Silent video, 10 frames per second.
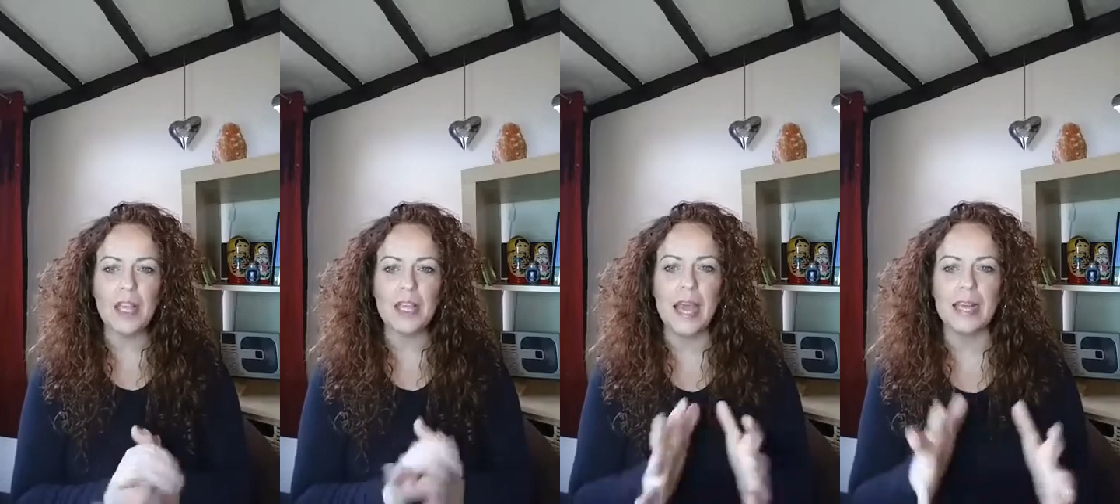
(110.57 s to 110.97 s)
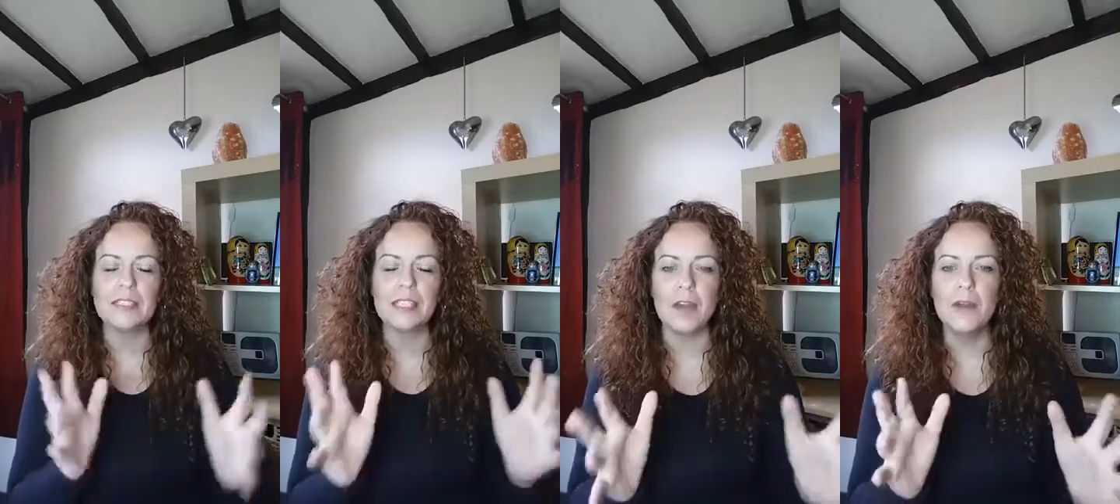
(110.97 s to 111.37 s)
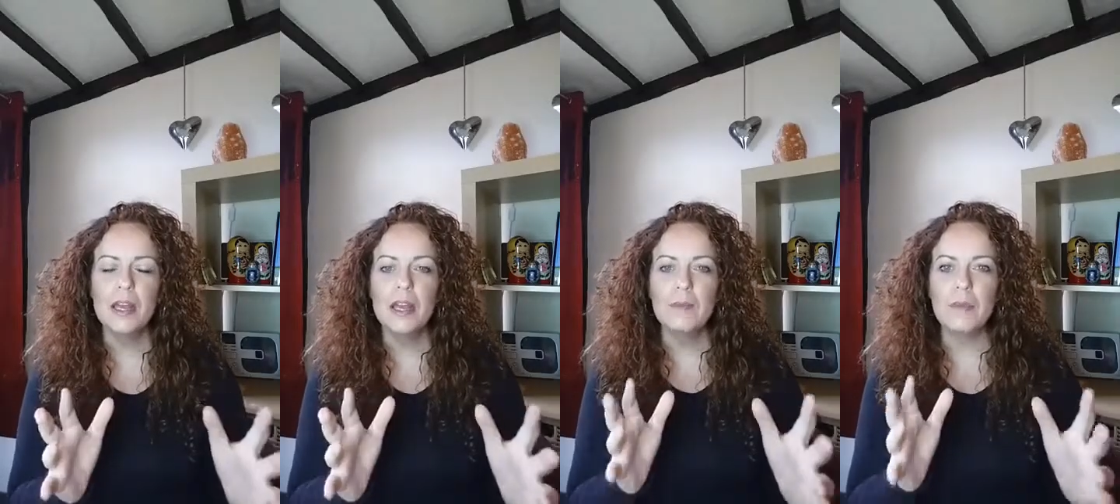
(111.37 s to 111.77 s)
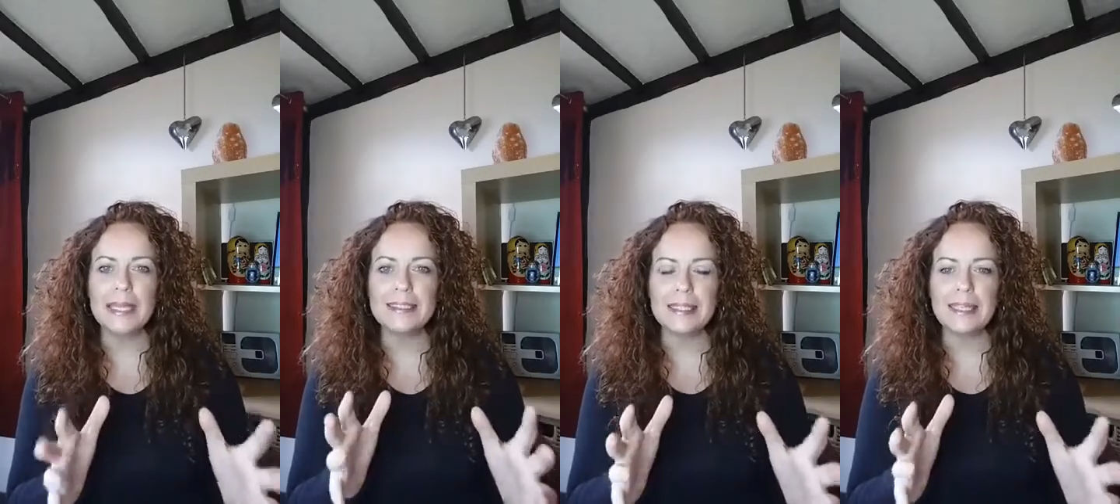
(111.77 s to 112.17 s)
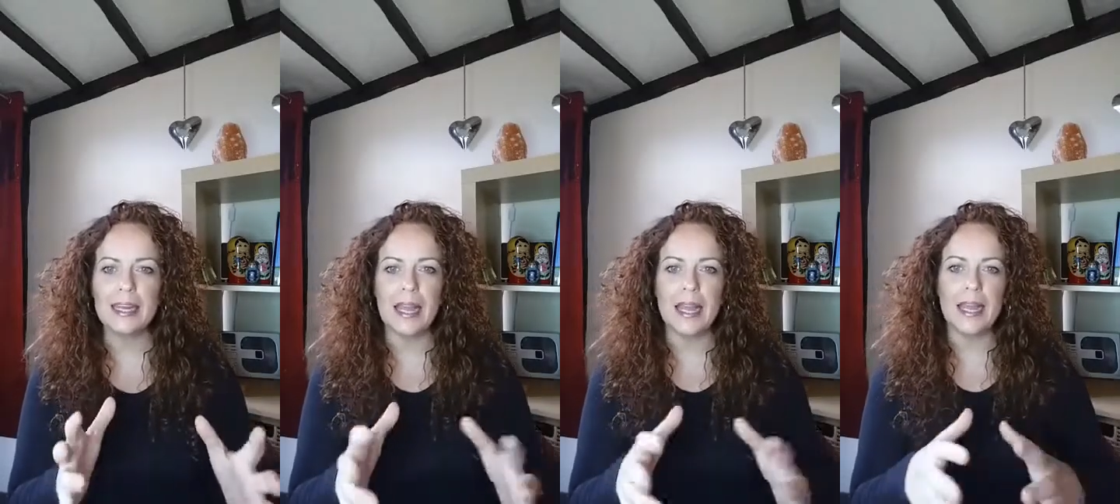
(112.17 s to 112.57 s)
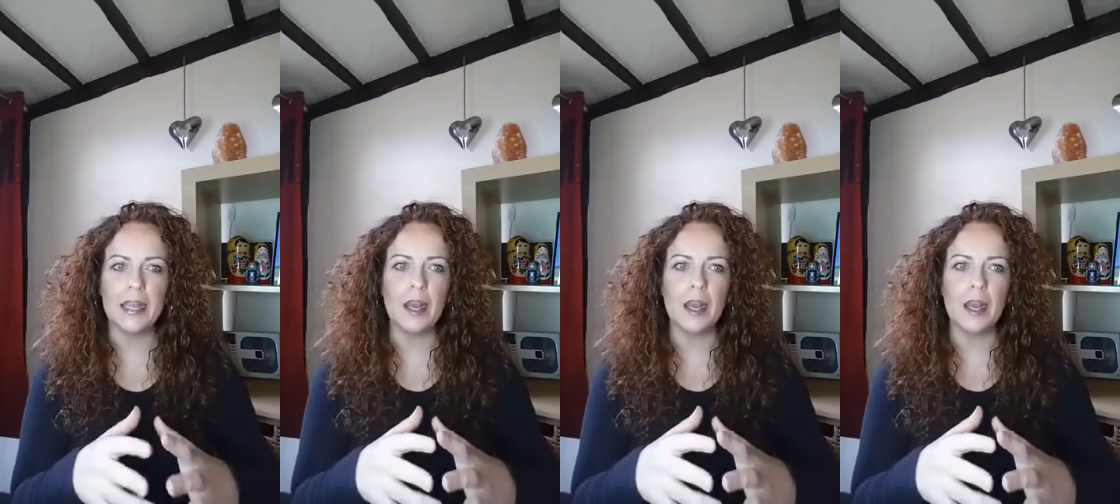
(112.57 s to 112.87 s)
Yeah, so basically,